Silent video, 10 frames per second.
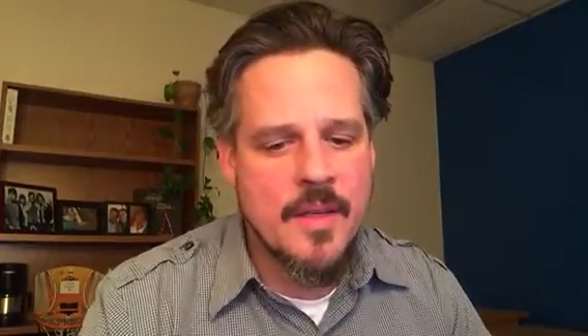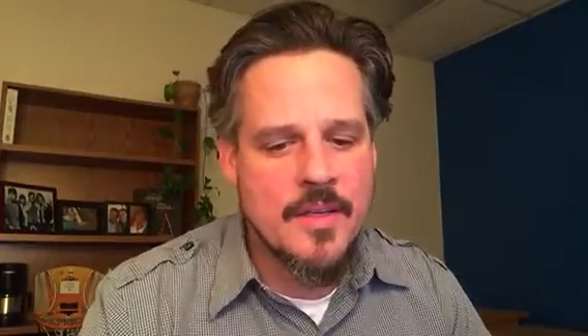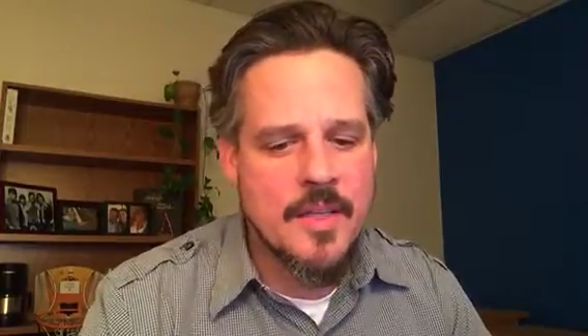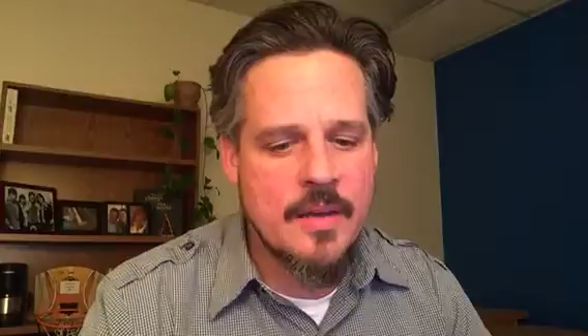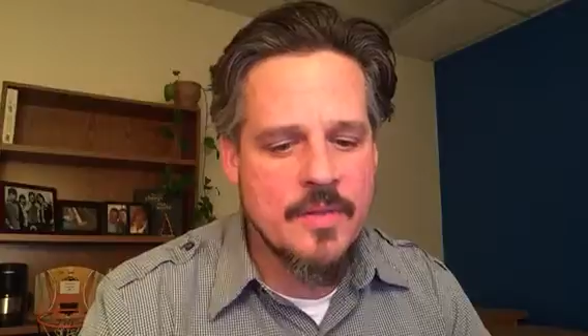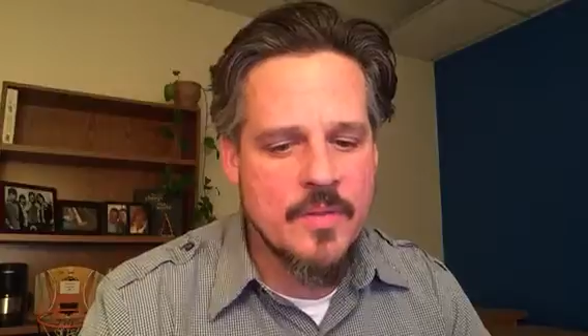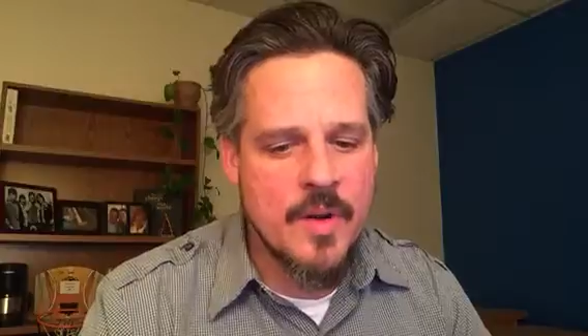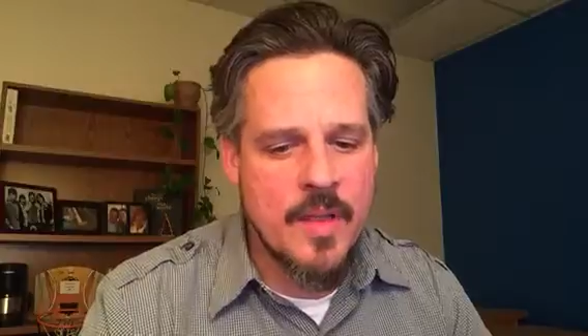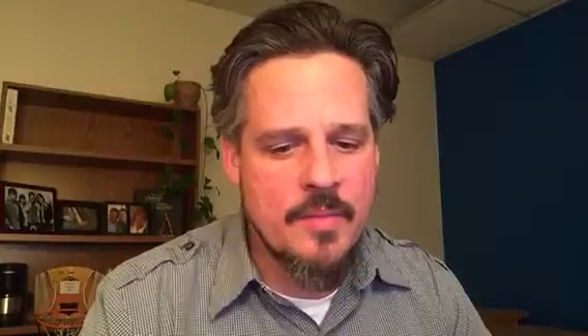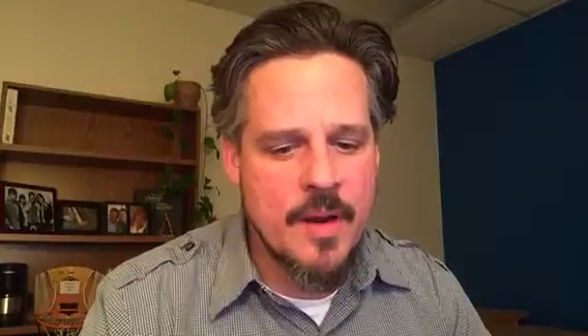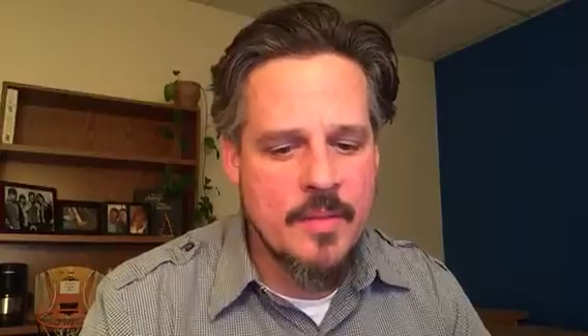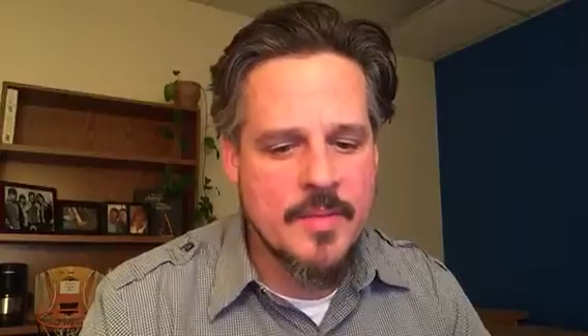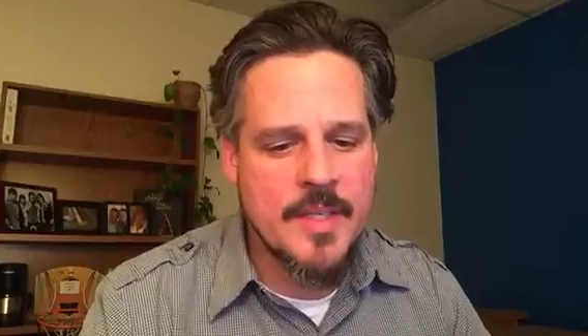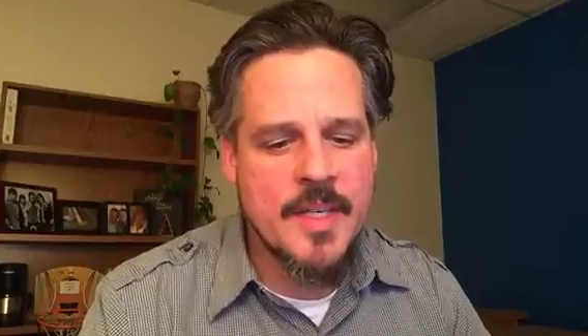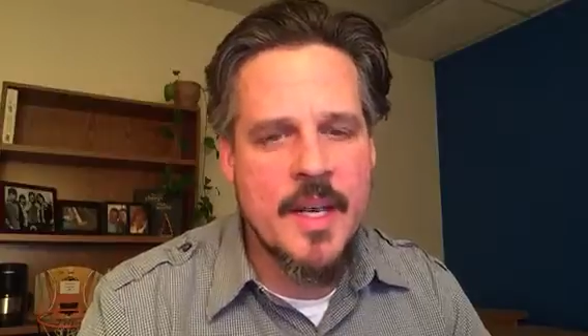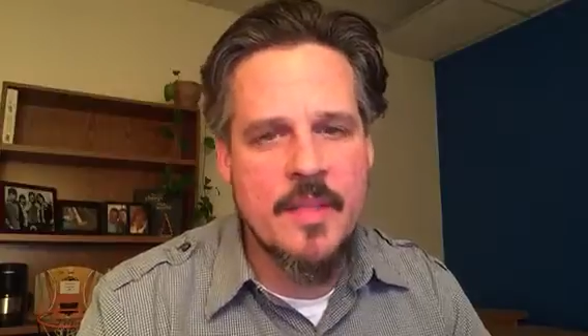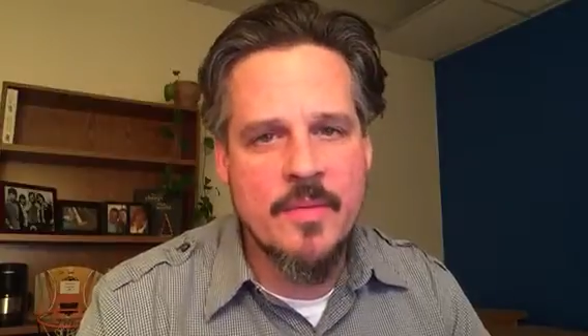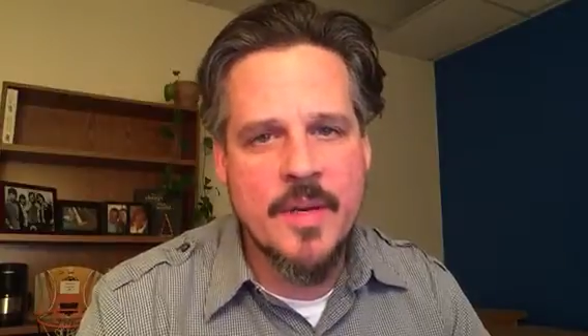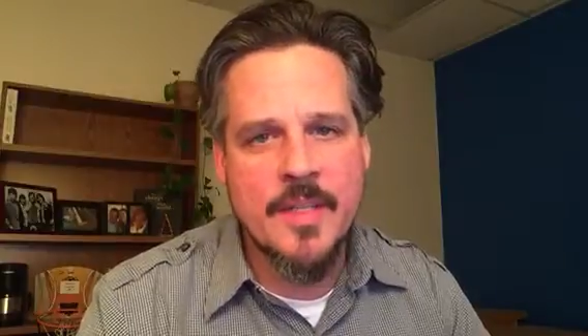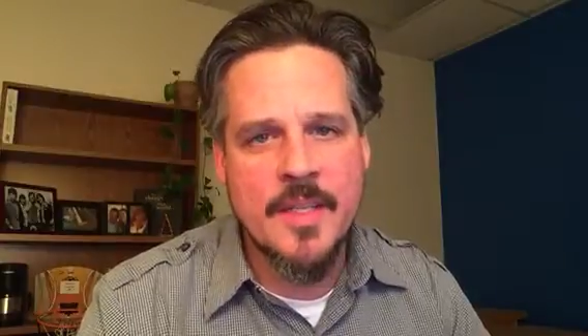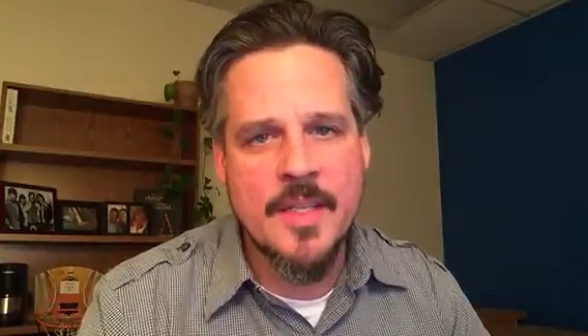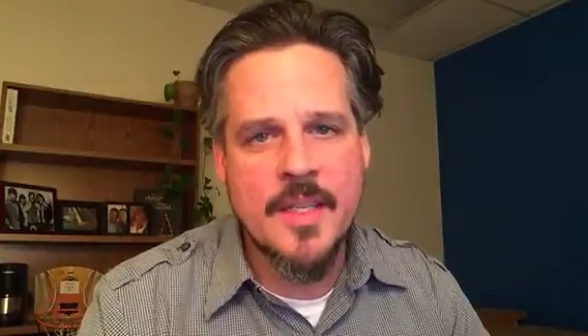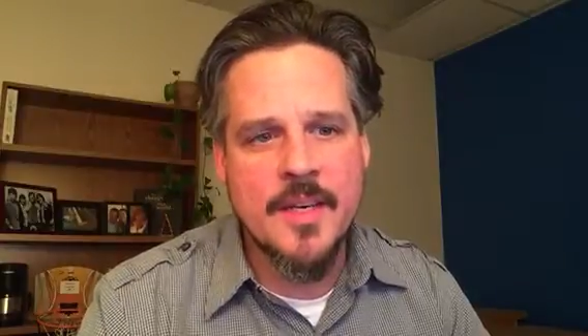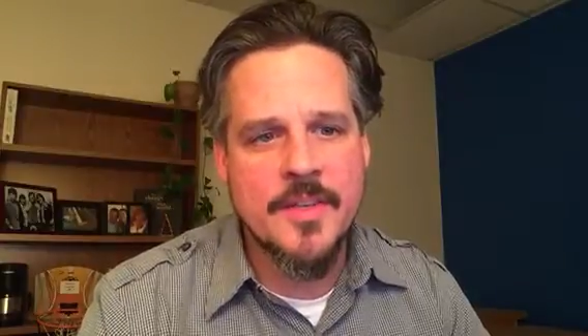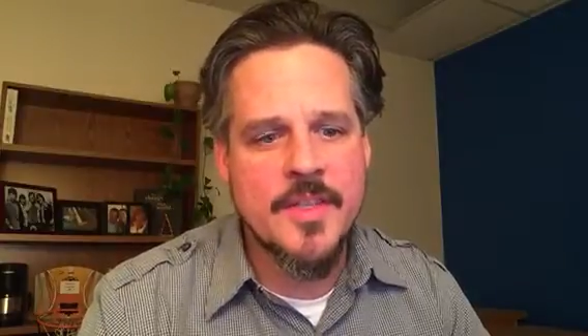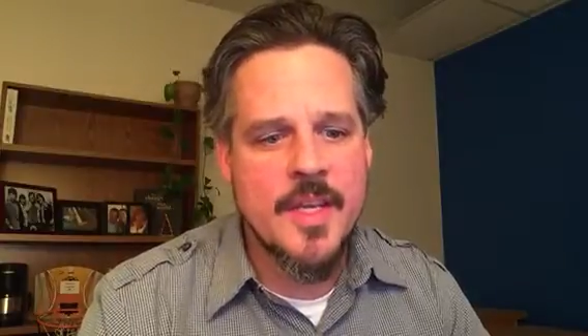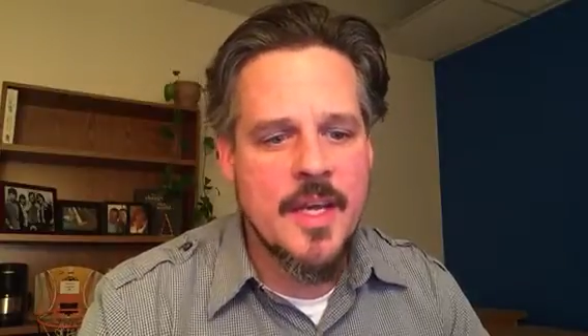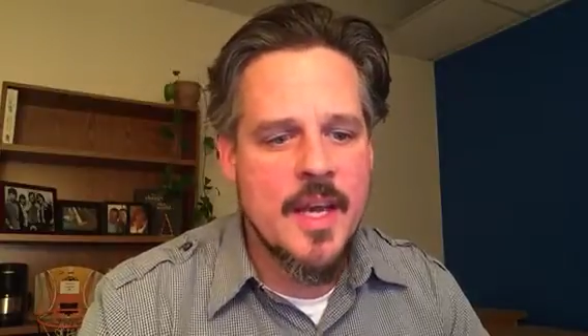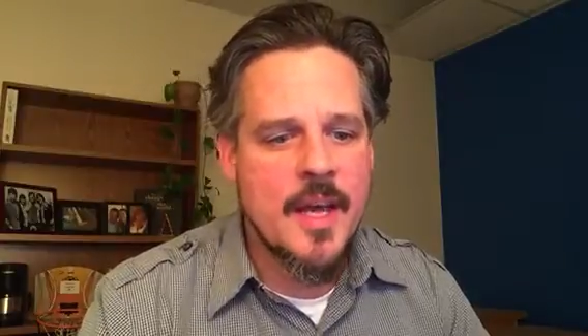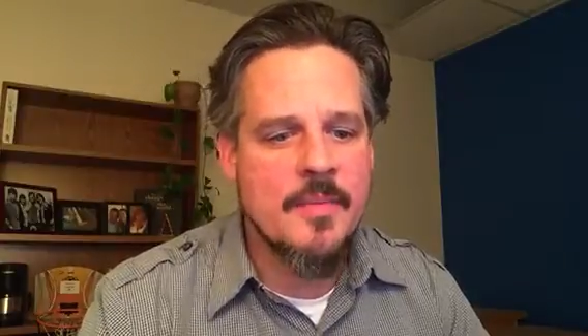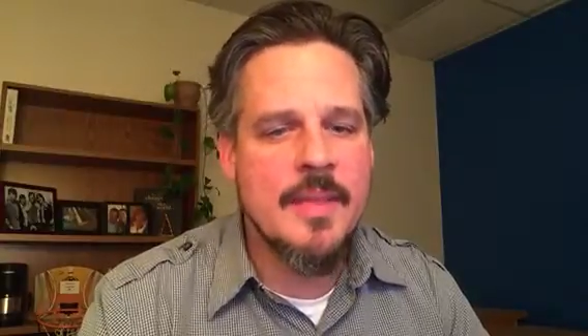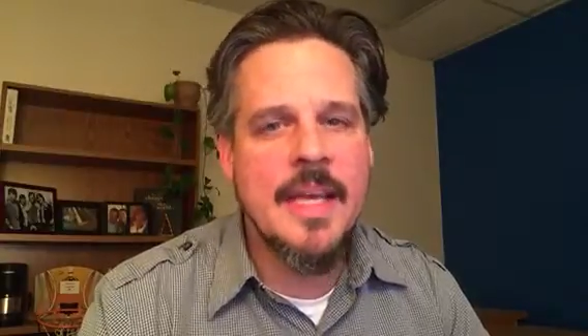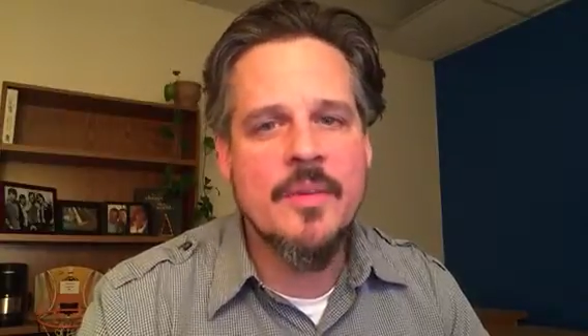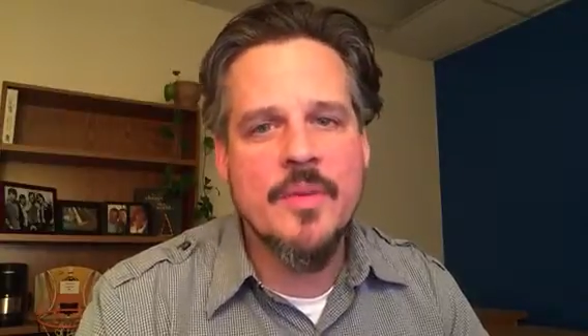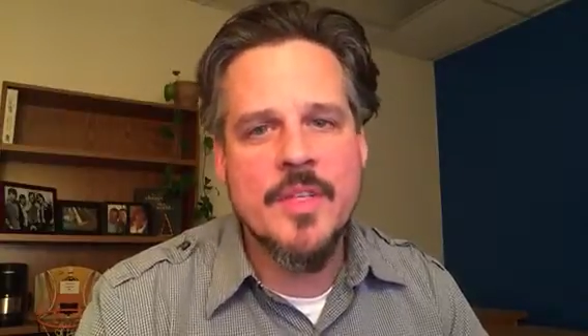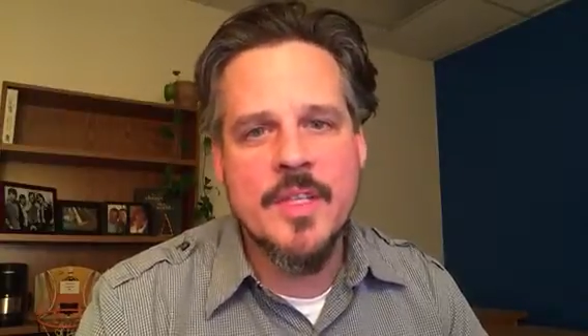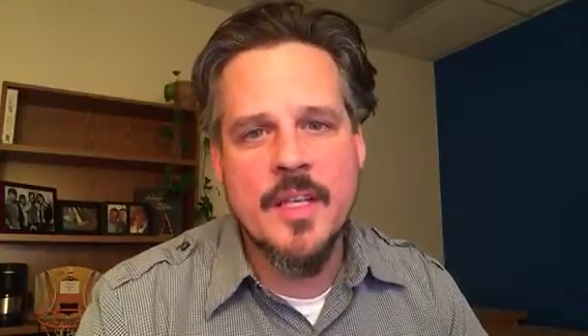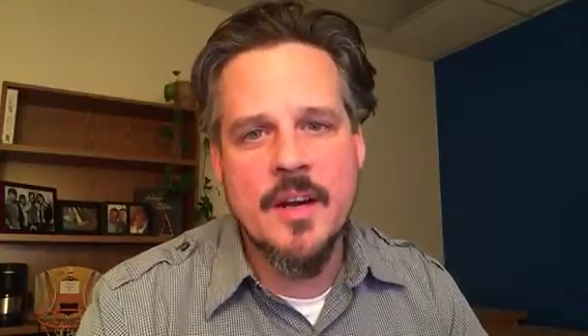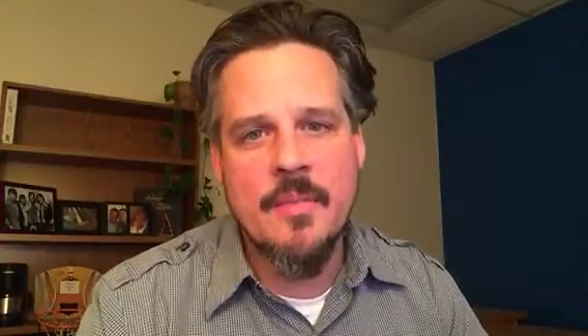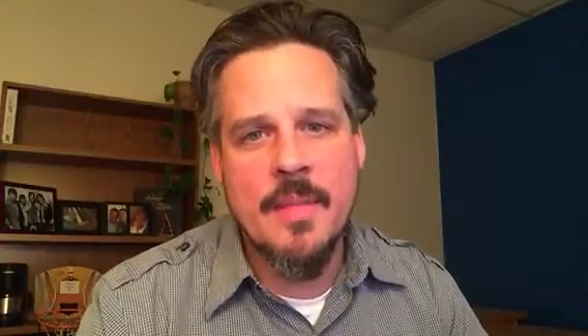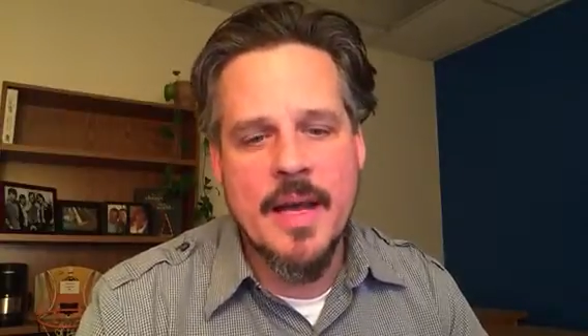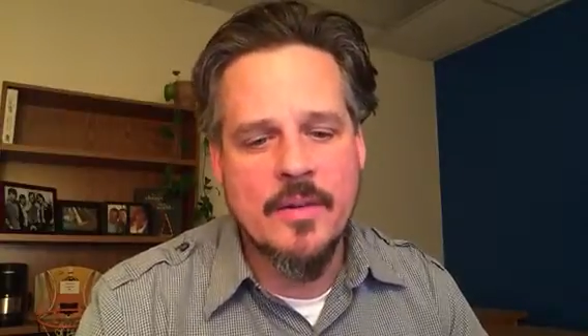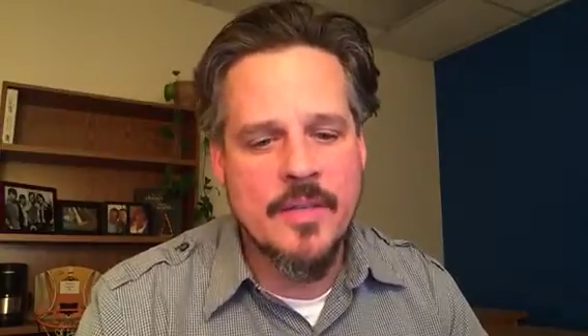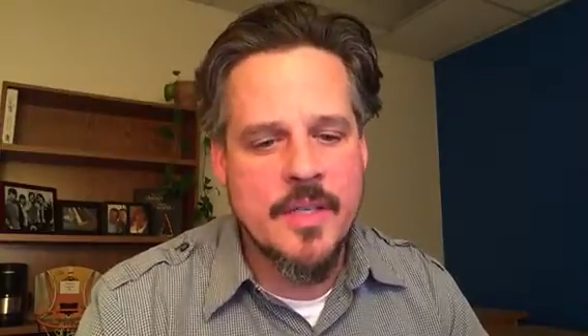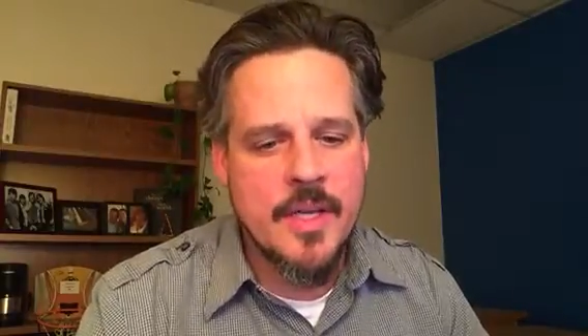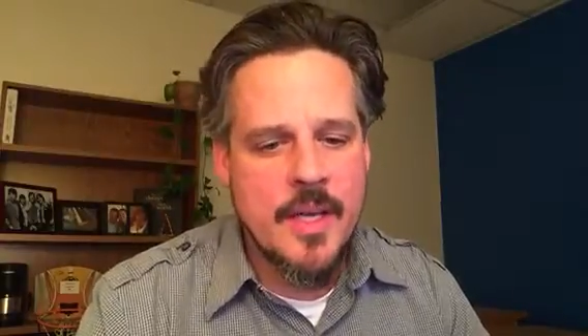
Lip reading: So that was one of the problems. And another one is that there's language in there about